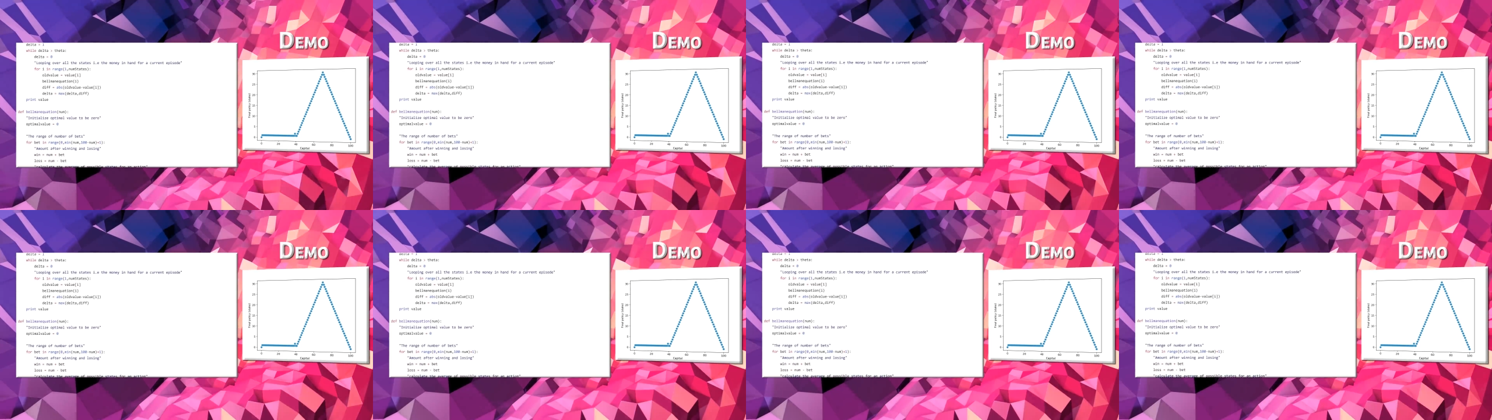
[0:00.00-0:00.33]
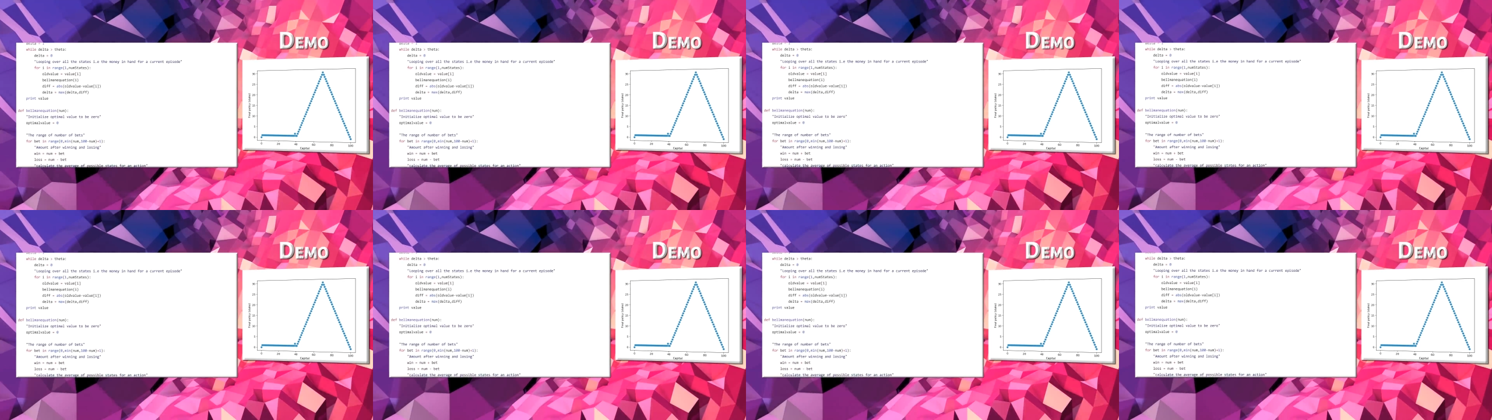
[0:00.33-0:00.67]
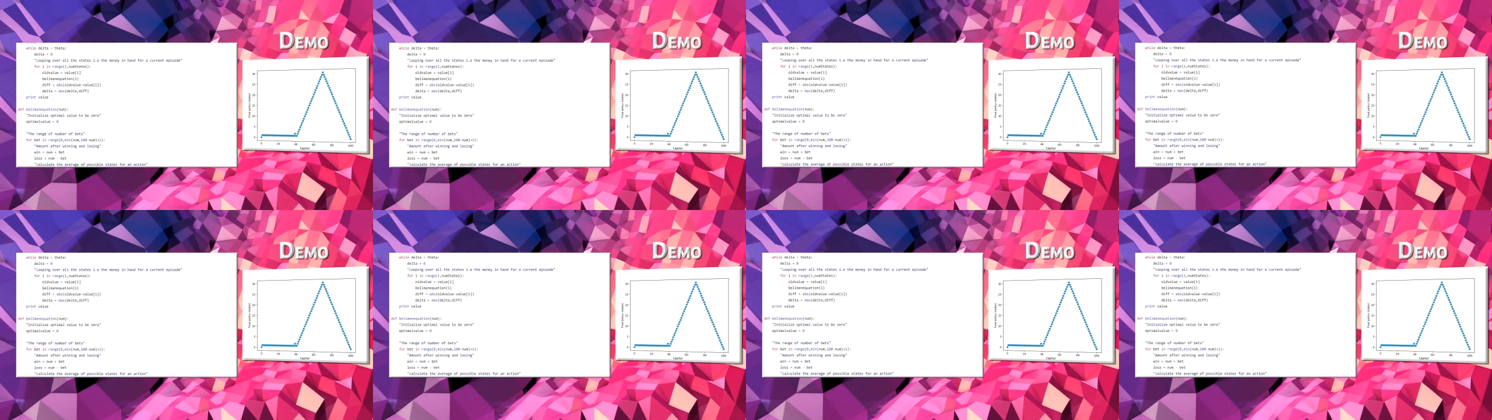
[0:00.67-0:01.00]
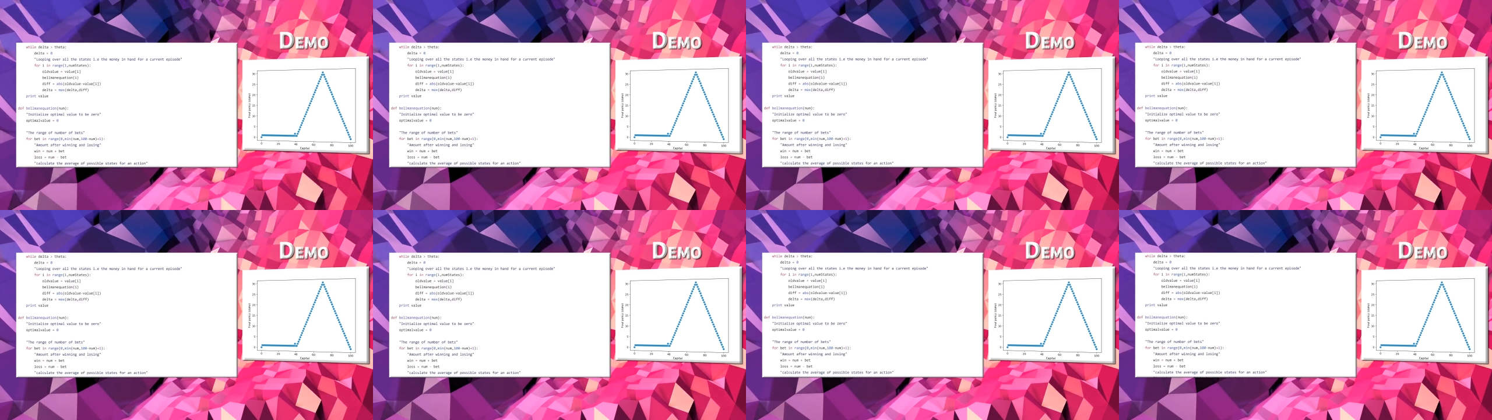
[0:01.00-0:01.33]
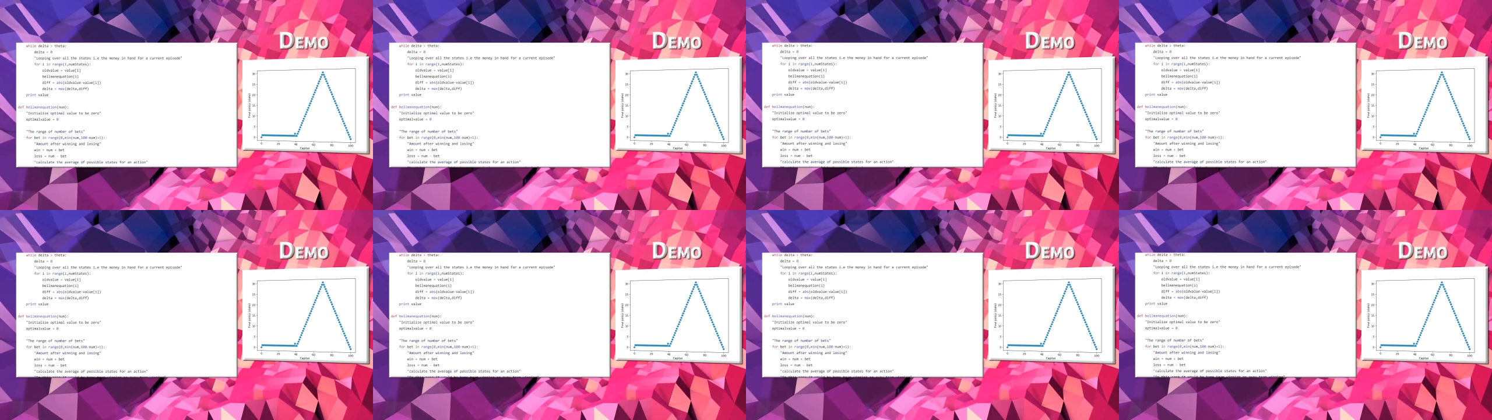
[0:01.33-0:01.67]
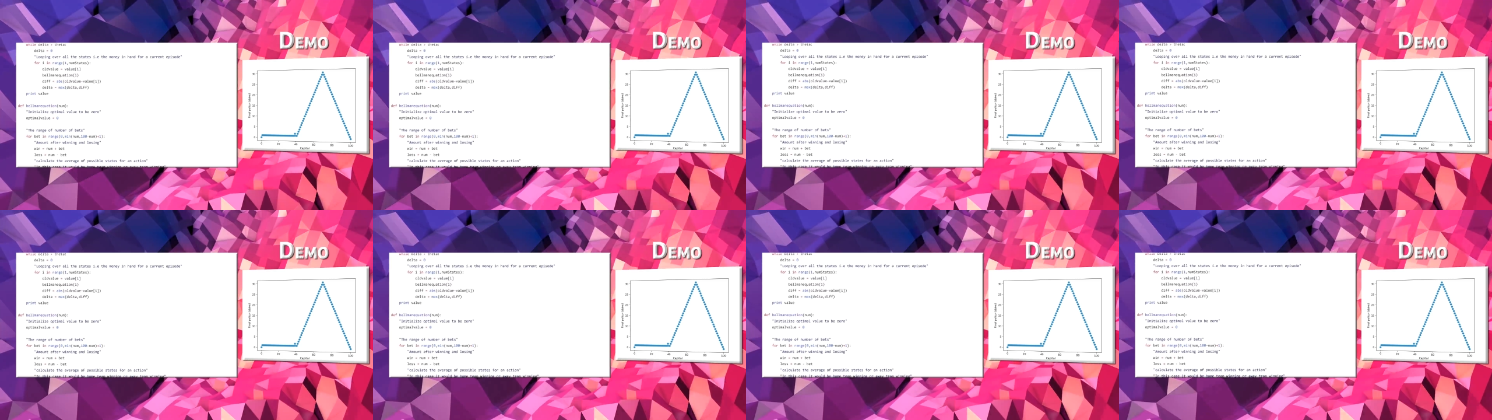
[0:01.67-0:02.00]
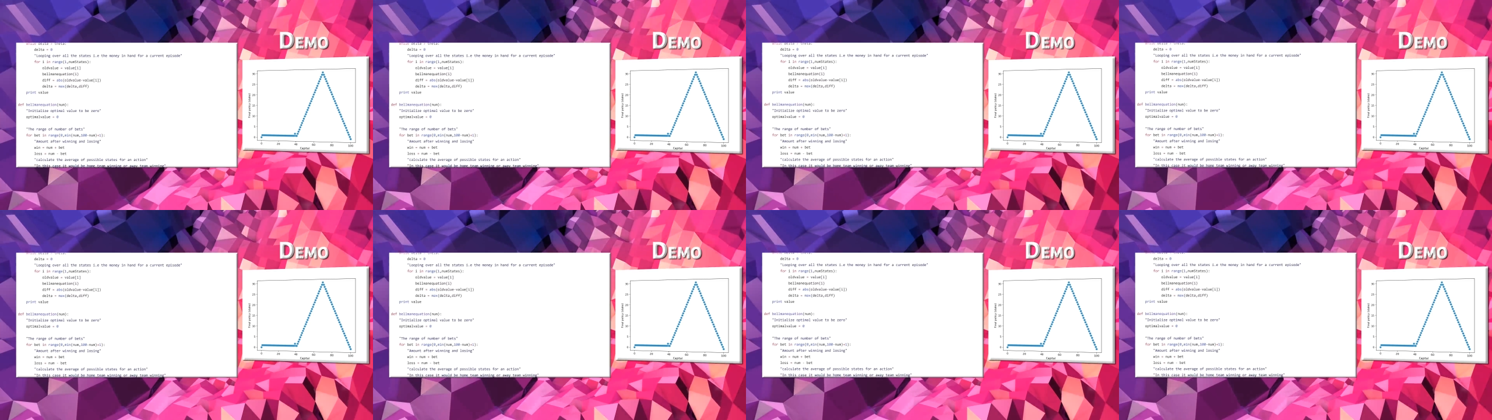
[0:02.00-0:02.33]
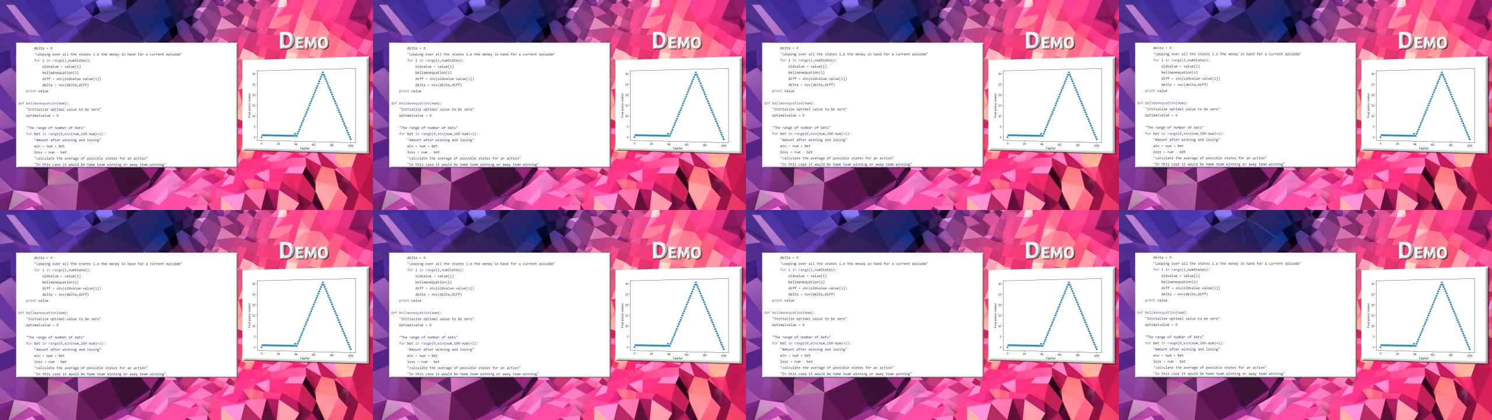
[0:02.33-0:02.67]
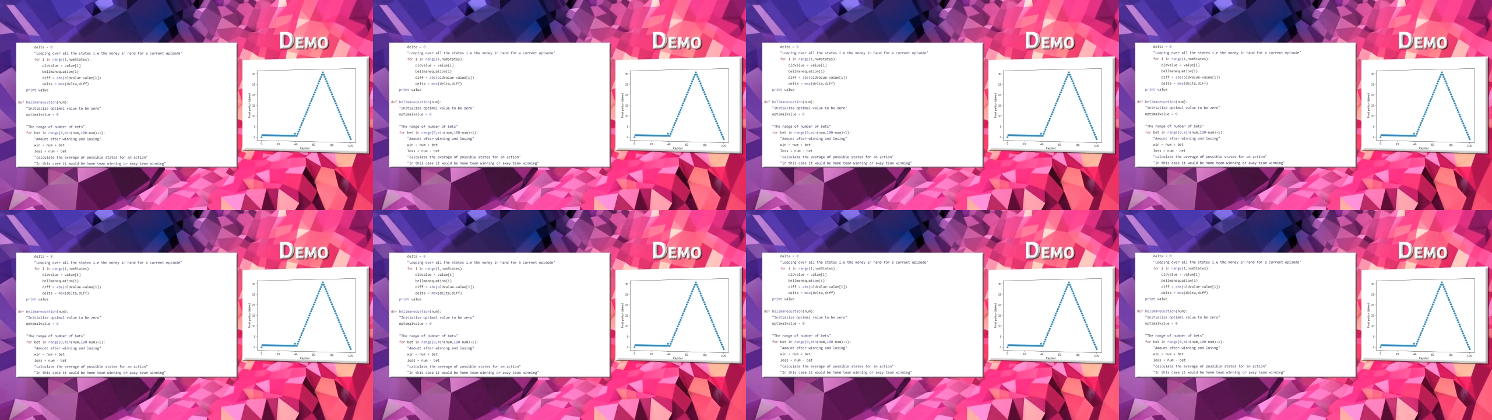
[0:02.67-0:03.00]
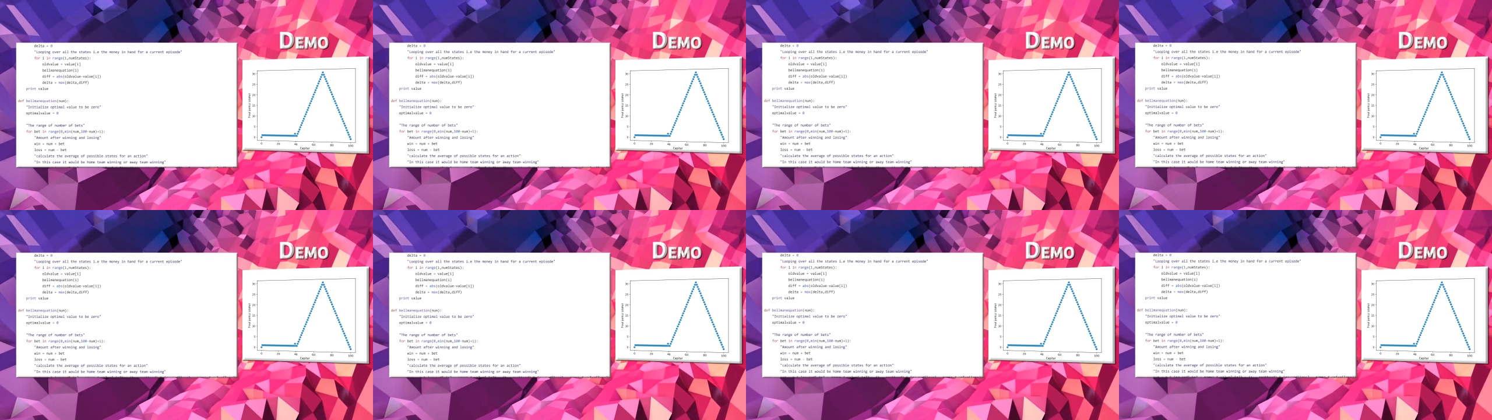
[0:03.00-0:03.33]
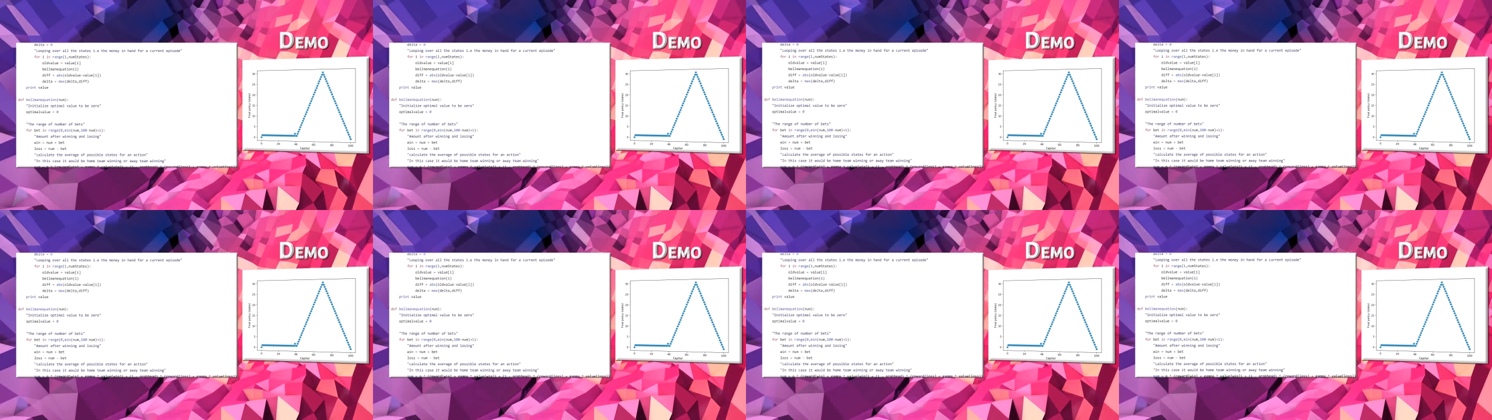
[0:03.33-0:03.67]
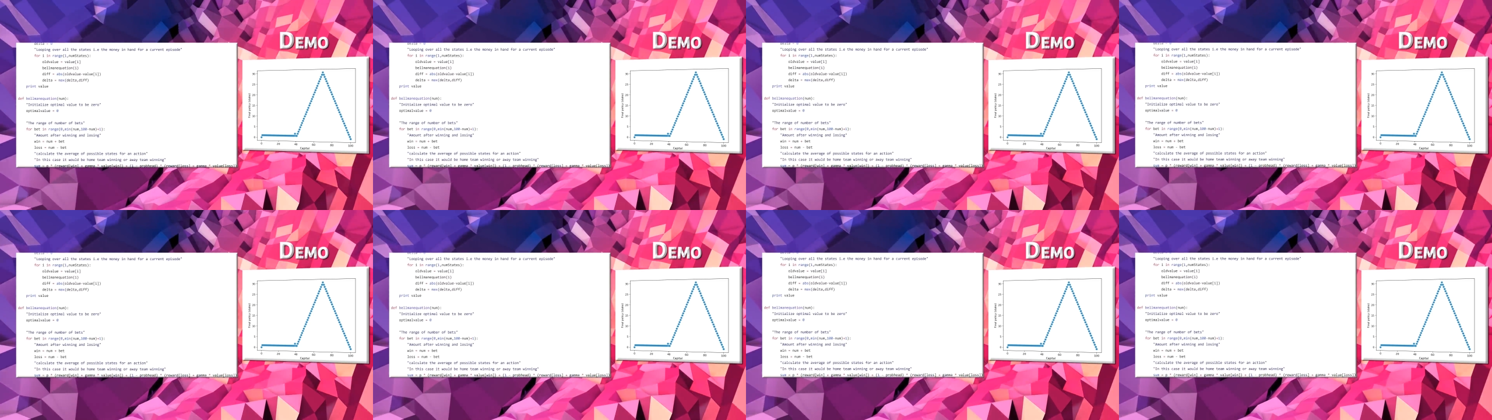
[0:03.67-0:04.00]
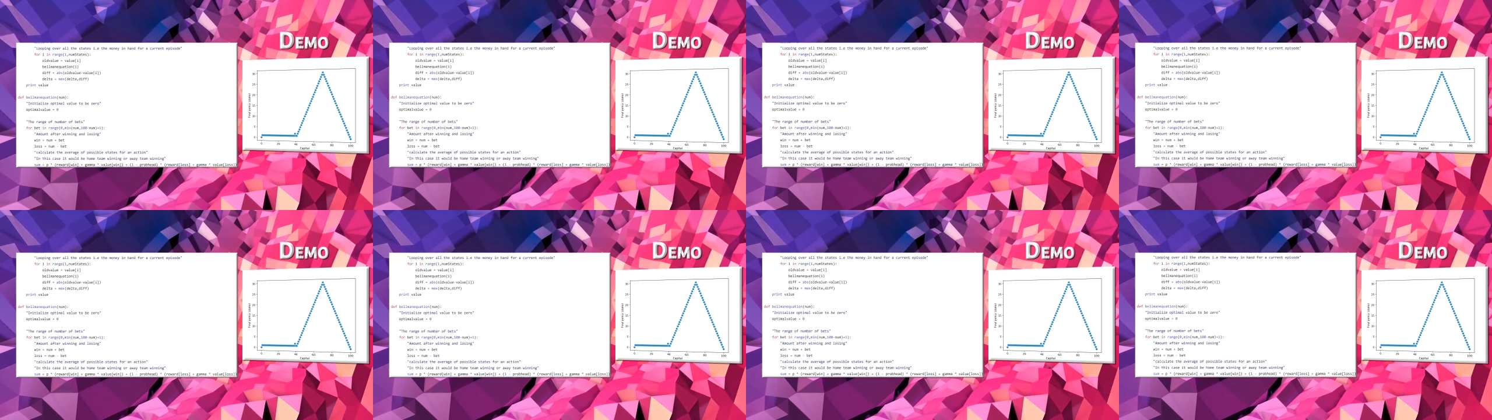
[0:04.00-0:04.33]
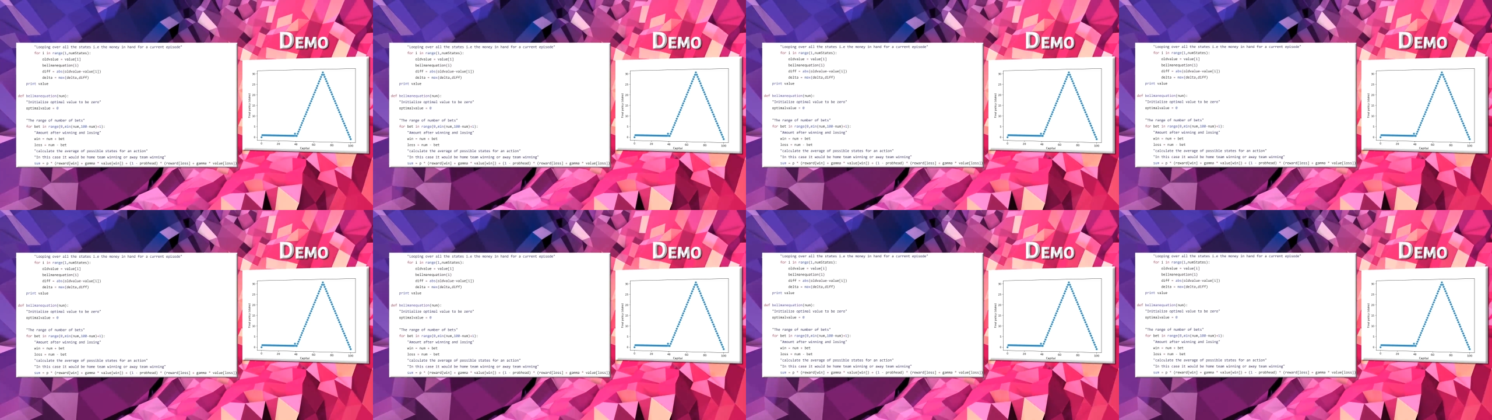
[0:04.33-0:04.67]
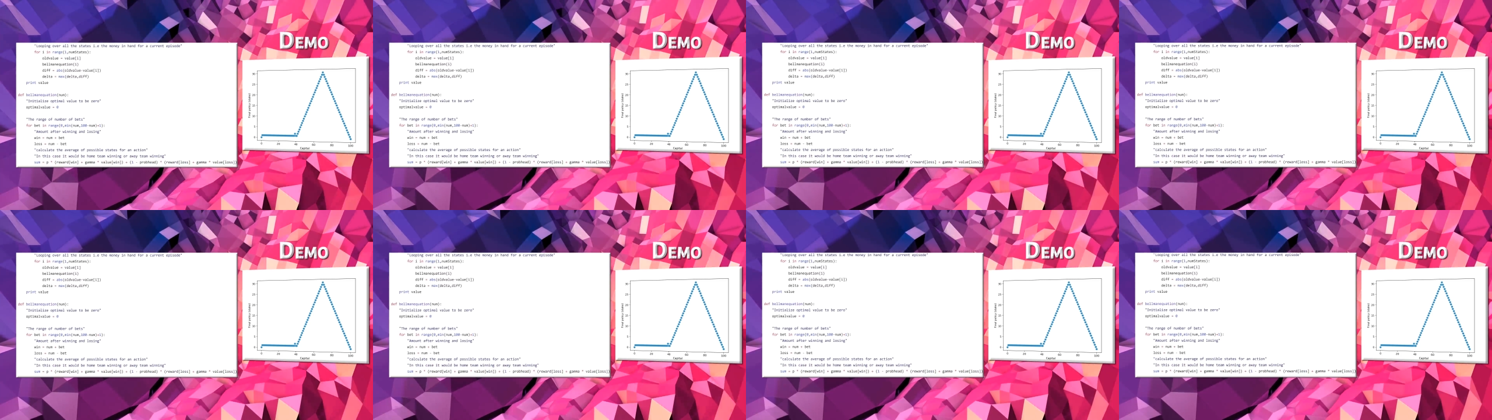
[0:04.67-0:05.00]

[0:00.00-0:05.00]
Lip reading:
(no speaker visible)